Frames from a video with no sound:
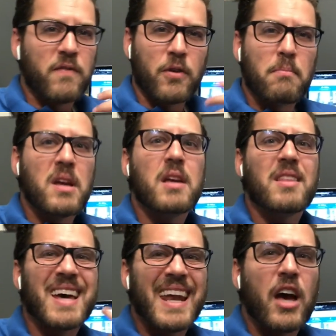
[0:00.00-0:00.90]
For me,
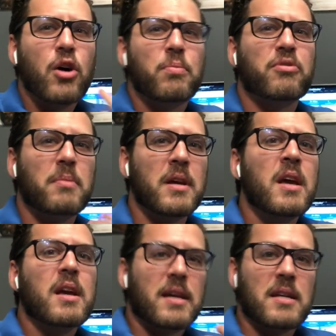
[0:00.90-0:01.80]
that helps me
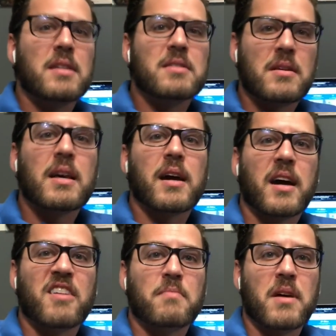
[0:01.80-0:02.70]
get into that
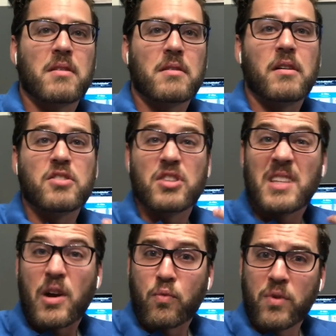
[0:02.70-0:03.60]
kind of methodology
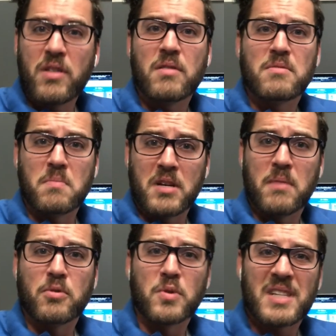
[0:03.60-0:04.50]
and that rhythm to be
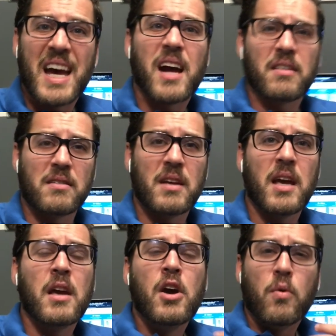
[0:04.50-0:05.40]
able to attack the
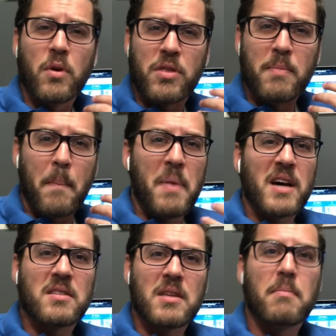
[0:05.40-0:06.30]
day with the
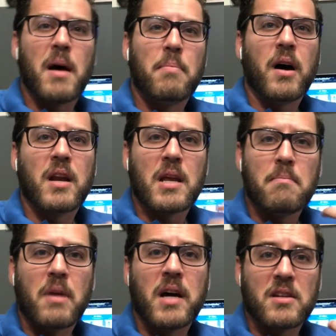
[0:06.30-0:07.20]
best that my body
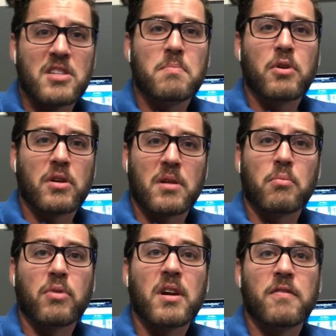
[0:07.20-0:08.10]
and mind and spirit can
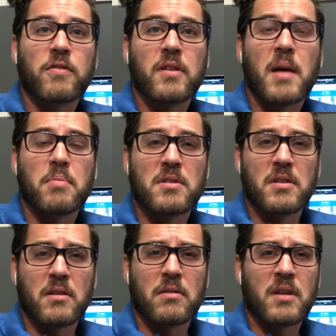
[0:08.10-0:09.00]
bring for that
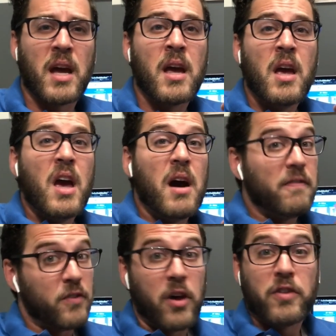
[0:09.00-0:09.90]
particular day.
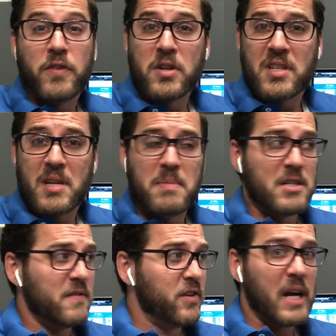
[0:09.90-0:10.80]
For other folks, it could be
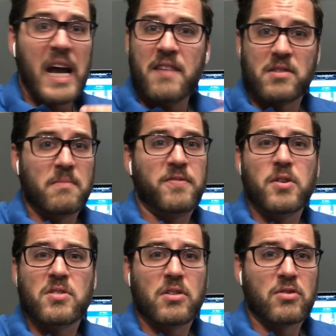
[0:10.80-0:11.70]
different. I have some
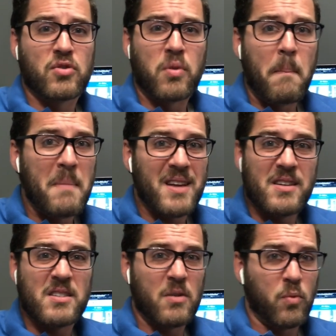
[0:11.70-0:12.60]
folks that are
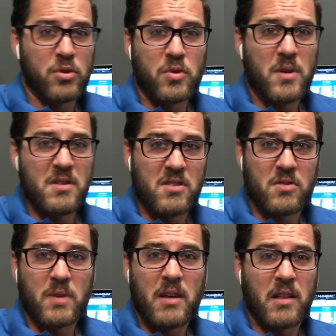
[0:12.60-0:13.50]
tremendous at doing
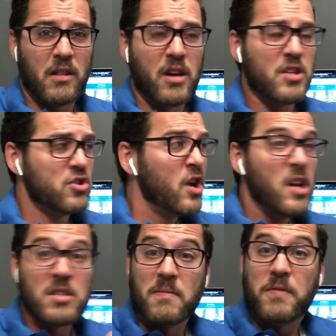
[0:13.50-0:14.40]
this throughout the lunch,
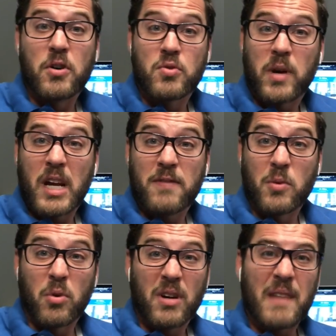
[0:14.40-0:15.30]
some folks right
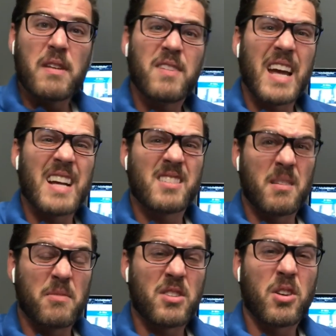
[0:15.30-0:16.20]
after work. I've even had
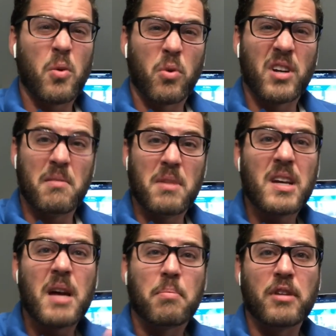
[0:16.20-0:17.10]
some that start work at
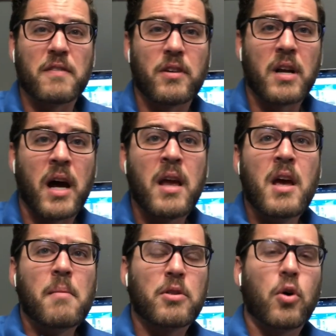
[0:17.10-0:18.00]
midnight, believe it or not.
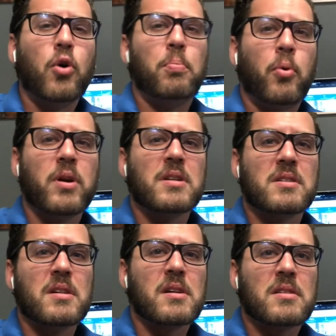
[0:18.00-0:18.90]
But the whole point
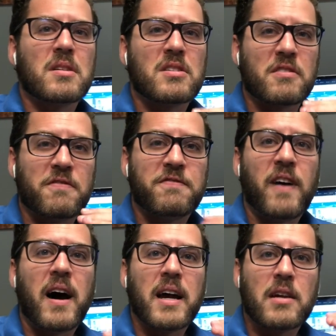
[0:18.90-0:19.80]
is this, is to
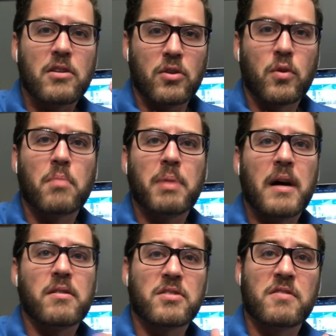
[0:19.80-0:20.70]
find your
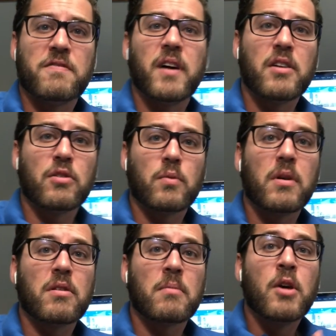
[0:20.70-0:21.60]
balance and to find your
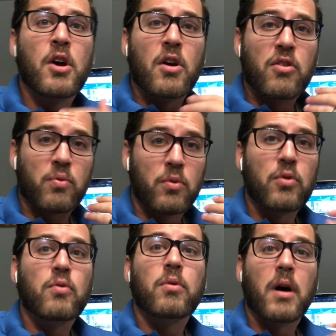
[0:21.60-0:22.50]
rhythm
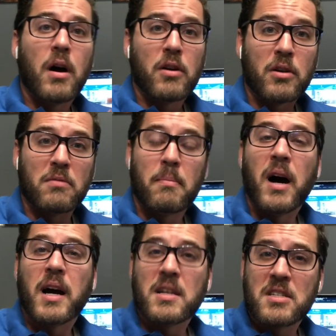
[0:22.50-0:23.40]
through your
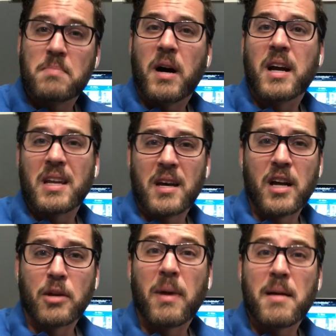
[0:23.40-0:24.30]
mind,
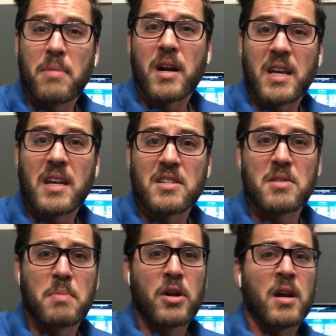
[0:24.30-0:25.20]
body, and
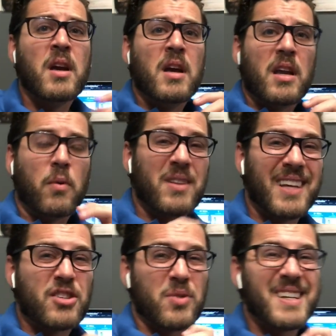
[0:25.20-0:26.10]
spirit. And what
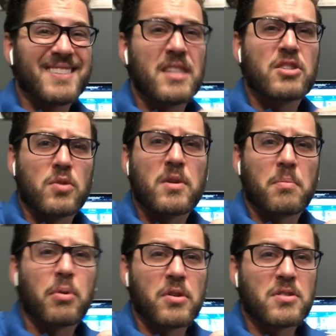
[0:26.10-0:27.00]
that translates to into
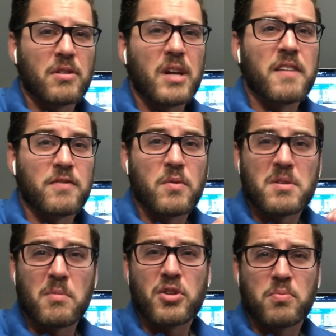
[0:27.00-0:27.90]
personal life, though,
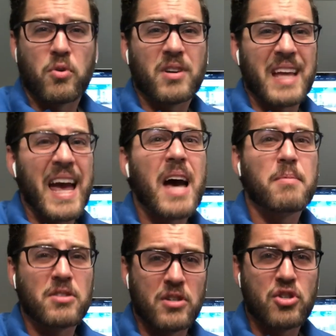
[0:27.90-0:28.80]
is much more on the
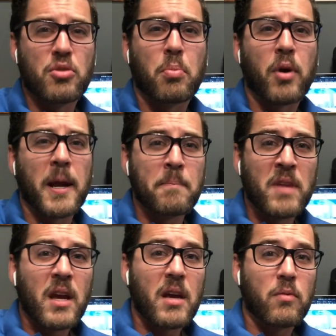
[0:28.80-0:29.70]
habits that you bring.
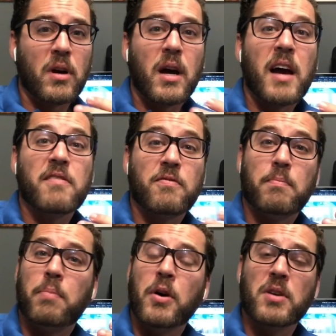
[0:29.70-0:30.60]
And what I
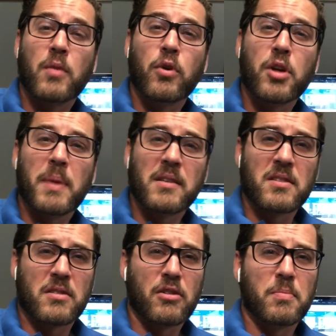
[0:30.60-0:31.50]
wrote about
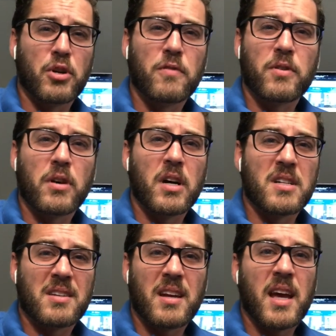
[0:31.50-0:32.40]
this a little bit over
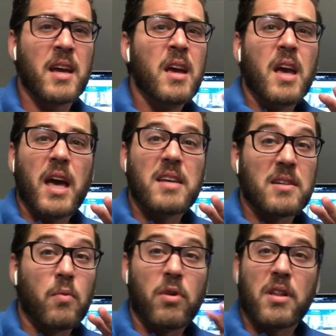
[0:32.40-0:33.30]
today, is
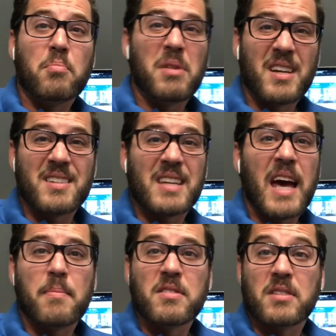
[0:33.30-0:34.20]
that one of the biggest
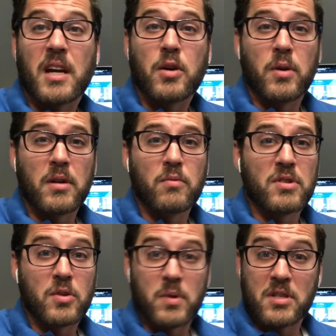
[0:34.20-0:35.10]
habits that I quit
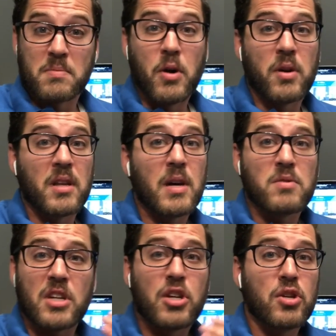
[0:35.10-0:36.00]
was quit smoking. That
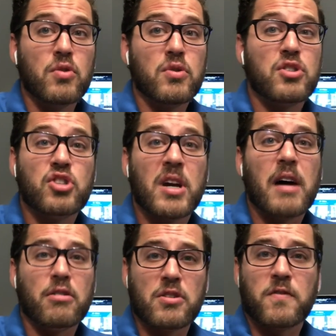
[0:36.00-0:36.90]
was a huge
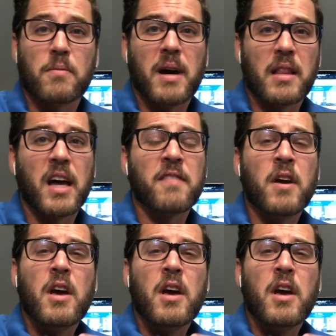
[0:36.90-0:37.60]
challenge for my life.